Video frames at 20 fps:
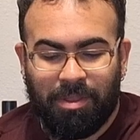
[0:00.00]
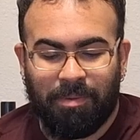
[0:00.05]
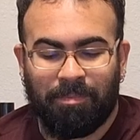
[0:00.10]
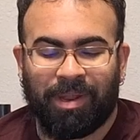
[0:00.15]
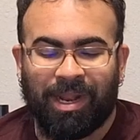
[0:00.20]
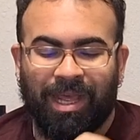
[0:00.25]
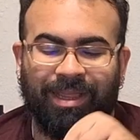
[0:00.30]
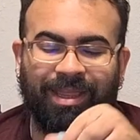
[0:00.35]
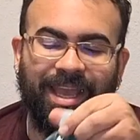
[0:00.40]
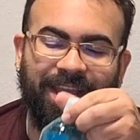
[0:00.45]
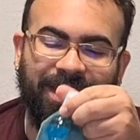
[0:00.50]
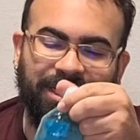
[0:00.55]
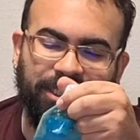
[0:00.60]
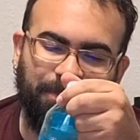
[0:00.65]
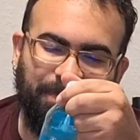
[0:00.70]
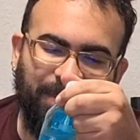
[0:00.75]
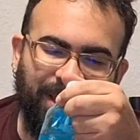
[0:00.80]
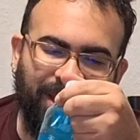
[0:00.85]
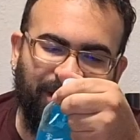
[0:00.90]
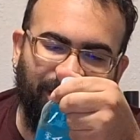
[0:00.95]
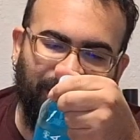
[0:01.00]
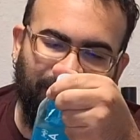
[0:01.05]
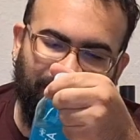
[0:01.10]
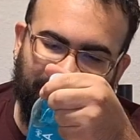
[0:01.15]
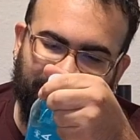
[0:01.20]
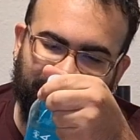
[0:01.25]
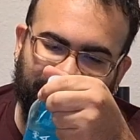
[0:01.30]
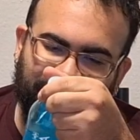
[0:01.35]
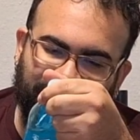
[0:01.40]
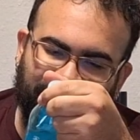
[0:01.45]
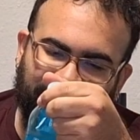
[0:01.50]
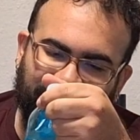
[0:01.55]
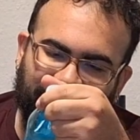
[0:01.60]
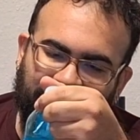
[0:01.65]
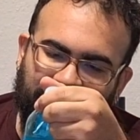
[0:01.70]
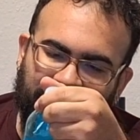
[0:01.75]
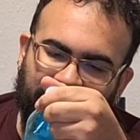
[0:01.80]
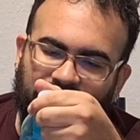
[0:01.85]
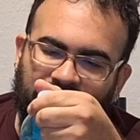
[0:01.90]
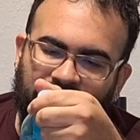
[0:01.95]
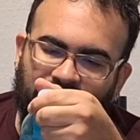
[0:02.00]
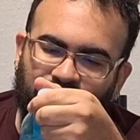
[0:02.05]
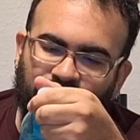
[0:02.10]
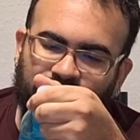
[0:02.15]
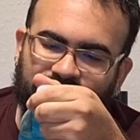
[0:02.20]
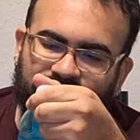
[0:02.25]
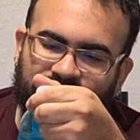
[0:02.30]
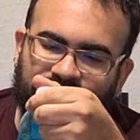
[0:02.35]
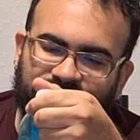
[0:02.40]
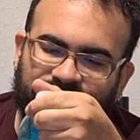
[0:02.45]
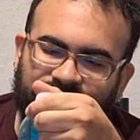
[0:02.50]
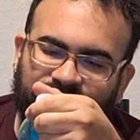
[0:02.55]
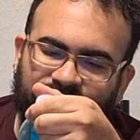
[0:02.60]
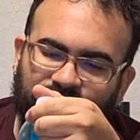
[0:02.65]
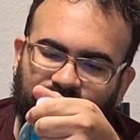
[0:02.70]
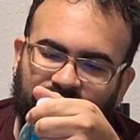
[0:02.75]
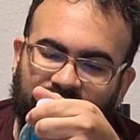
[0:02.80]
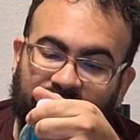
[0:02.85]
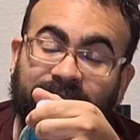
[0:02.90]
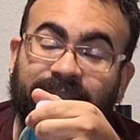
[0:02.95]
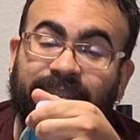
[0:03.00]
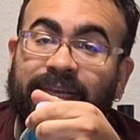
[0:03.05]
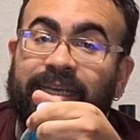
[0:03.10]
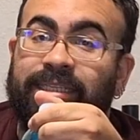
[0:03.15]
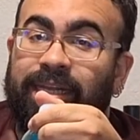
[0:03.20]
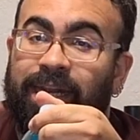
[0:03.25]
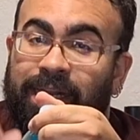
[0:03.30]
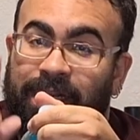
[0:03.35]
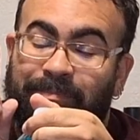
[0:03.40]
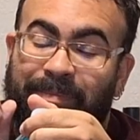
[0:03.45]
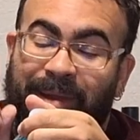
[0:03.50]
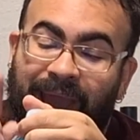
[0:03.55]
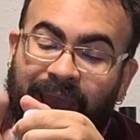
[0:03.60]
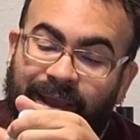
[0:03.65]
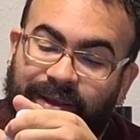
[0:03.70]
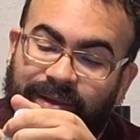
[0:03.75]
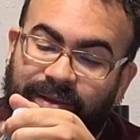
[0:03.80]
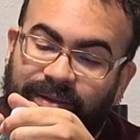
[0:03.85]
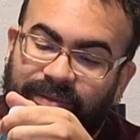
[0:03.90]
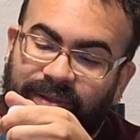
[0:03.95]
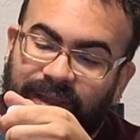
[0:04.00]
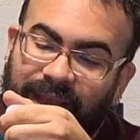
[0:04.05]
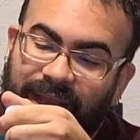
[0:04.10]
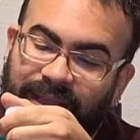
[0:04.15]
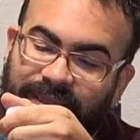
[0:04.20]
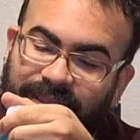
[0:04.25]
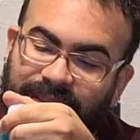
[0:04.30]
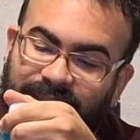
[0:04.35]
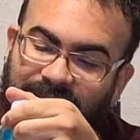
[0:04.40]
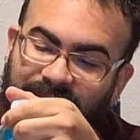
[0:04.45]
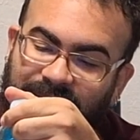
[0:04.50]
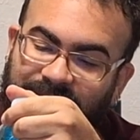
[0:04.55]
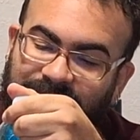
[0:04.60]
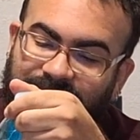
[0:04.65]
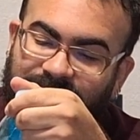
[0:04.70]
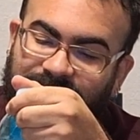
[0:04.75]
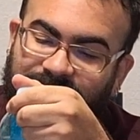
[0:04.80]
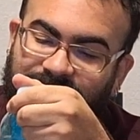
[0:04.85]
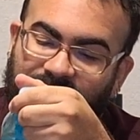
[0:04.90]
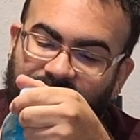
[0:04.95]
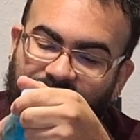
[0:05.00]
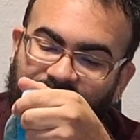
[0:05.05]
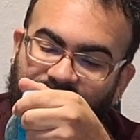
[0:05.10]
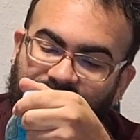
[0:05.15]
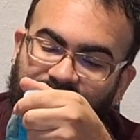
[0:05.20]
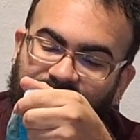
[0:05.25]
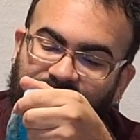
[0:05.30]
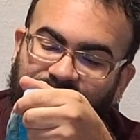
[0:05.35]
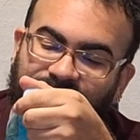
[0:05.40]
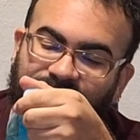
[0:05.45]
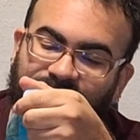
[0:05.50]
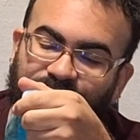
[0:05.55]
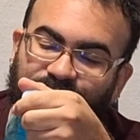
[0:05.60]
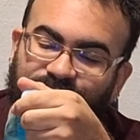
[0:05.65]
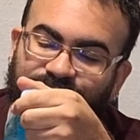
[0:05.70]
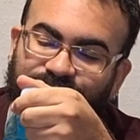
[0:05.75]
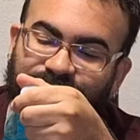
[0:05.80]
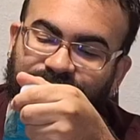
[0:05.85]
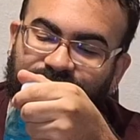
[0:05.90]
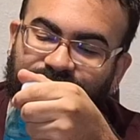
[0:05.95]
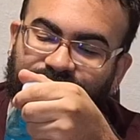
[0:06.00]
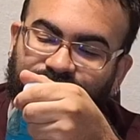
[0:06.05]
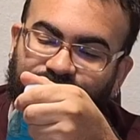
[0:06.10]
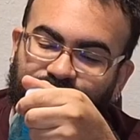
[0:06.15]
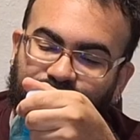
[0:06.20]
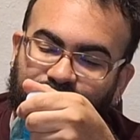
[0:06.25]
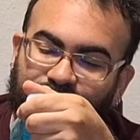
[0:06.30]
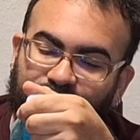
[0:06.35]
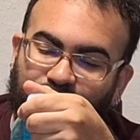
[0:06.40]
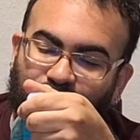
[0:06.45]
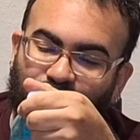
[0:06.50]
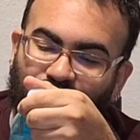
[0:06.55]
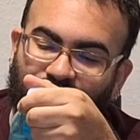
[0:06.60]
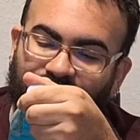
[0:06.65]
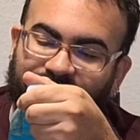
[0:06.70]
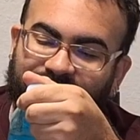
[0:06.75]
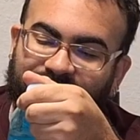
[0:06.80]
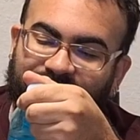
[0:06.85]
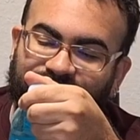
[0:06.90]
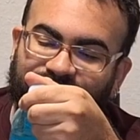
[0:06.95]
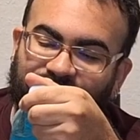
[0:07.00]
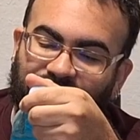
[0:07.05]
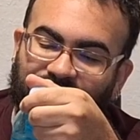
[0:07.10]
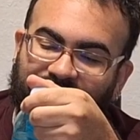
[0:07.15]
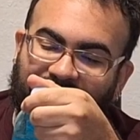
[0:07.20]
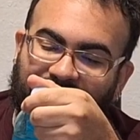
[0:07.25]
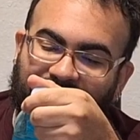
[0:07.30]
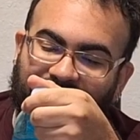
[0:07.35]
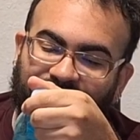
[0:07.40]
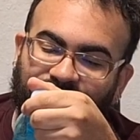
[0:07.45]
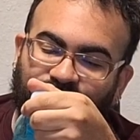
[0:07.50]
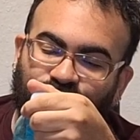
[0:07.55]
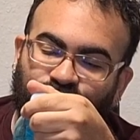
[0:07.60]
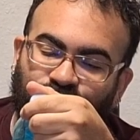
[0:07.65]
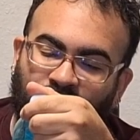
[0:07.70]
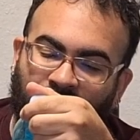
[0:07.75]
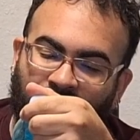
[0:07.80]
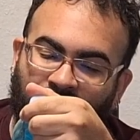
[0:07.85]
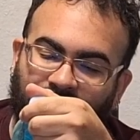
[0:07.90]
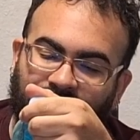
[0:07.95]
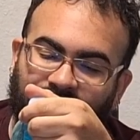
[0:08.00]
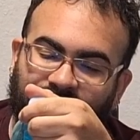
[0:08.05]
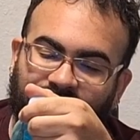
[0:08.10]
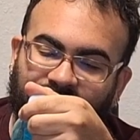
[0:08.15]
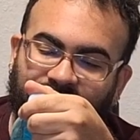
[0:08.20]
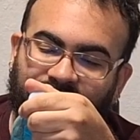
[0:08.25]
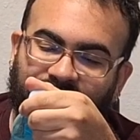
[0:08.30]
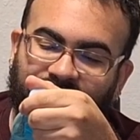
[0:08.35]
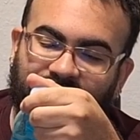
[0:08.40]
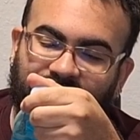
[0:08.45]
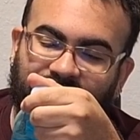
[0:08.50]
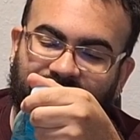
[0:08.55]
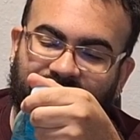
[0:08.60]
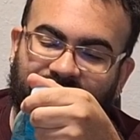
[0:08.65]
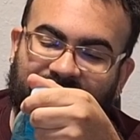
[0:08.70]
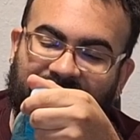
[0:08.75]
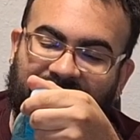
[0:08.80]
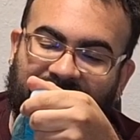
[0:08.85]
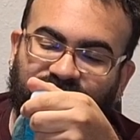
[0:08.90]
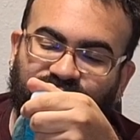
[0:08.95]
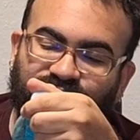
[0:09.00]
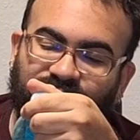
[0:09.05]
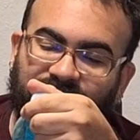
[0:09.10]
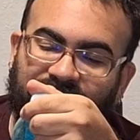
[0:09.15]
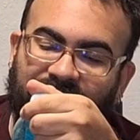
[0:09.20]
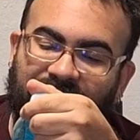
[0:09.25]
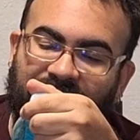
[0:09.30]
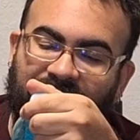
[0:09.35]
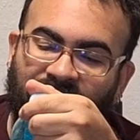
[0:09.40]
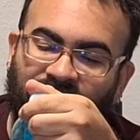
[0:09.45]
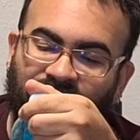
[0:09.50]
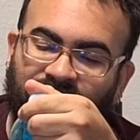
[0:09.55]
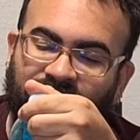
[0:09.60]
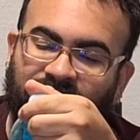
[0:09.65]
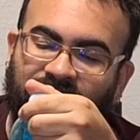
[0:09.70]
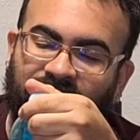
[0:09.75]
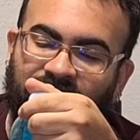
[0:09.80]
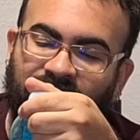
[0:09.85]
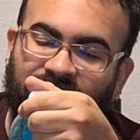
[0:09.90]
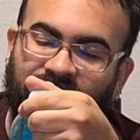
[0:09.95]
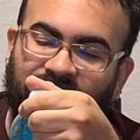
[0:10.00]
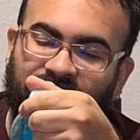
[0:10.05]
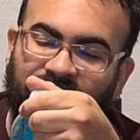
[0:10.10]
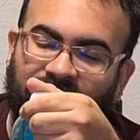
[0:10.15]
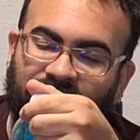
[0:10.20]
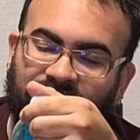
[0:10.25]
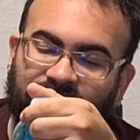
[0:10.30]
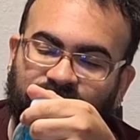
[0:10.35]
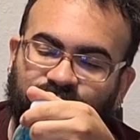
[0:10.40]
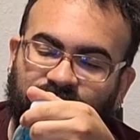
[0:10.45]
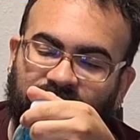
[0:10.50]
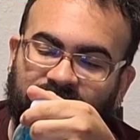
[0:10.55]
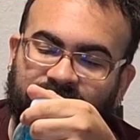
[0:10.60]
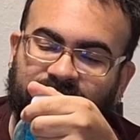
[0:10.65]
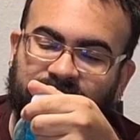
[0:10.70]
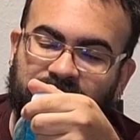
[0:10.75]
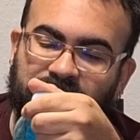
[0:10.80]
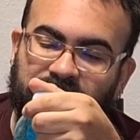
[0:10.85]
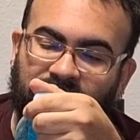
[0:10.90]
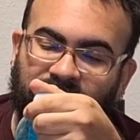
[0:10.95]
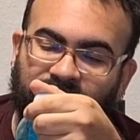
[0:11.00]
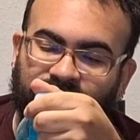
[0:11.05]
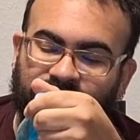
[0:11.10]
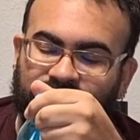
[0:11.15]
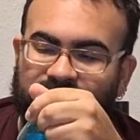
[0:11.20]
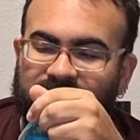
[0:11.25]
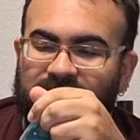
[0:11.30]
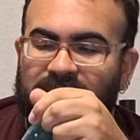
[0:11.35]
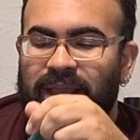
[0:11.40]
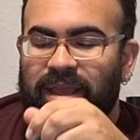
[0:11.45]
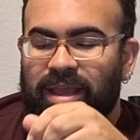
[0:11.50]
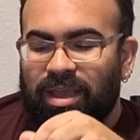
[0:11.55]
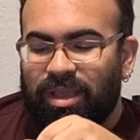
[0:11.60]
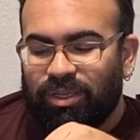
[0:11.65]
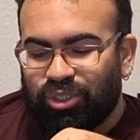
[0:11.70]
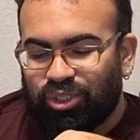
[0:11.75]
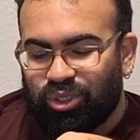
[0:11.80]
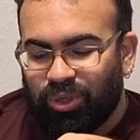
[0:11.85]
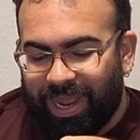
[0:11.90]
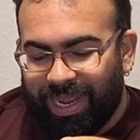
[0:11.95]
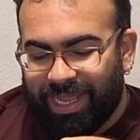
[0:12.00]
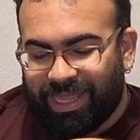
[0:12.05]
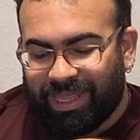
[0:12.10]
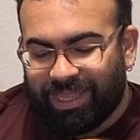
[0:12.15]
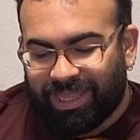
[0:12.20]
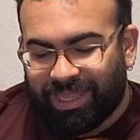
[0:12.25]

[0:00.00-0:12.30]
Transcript: but I think it's because it says on the back. It says filtered through porous volcanic rock, naturally alkaline electrolytes and minerals. So I